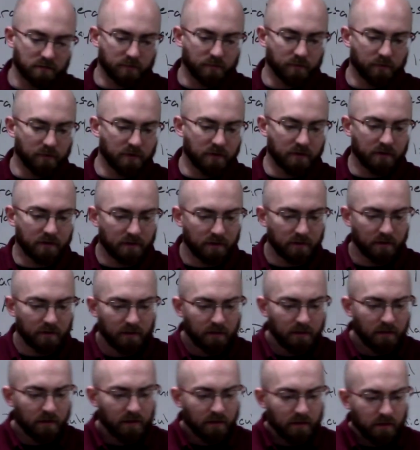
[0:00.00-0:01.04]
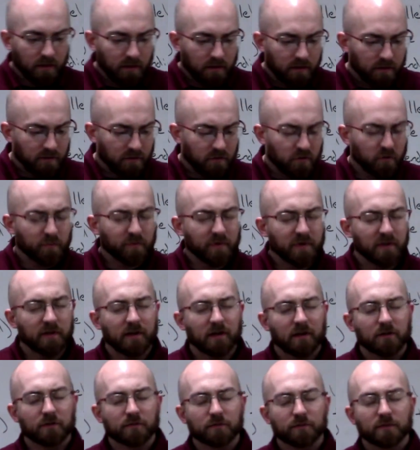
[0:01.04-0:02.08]
1, a little bit in
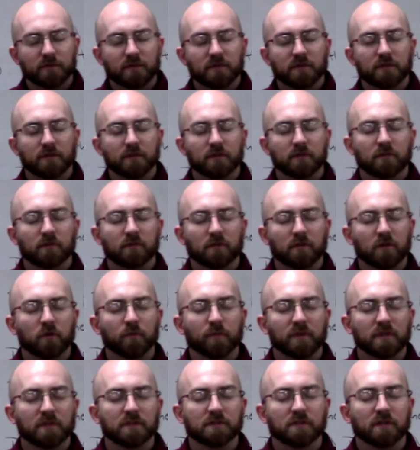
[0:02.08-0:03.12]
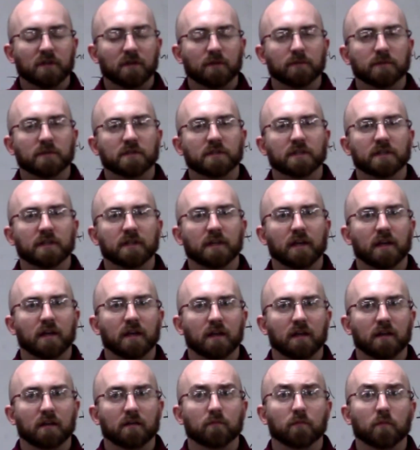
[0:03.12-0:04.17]
Algebra 2, or a little bit in Geometry,
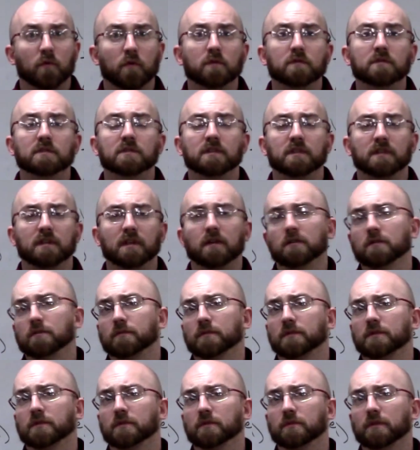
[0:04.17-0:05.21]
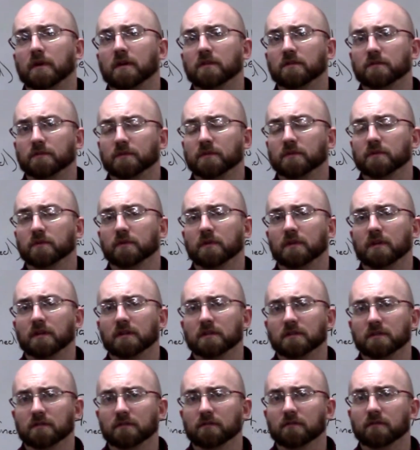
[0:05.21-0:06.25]
and mostly in Algebra 2. Algebra 2
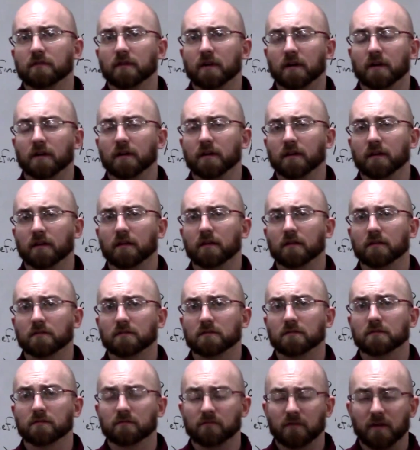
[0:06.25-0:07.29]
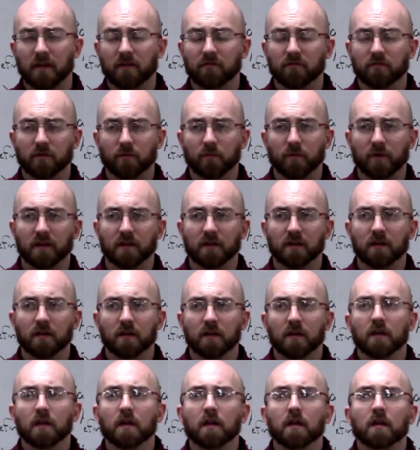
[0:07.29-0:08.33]
does it's heavily weighted.
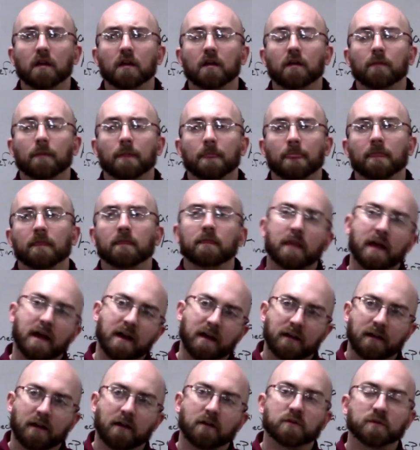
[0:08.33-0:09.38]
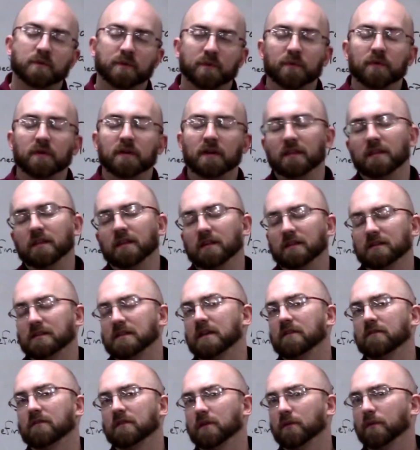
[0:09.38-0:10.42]
That in Algebra 1, I think it's
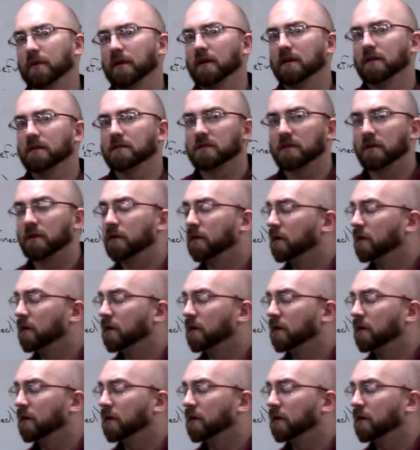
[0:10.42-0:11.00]
heavily weighted. So,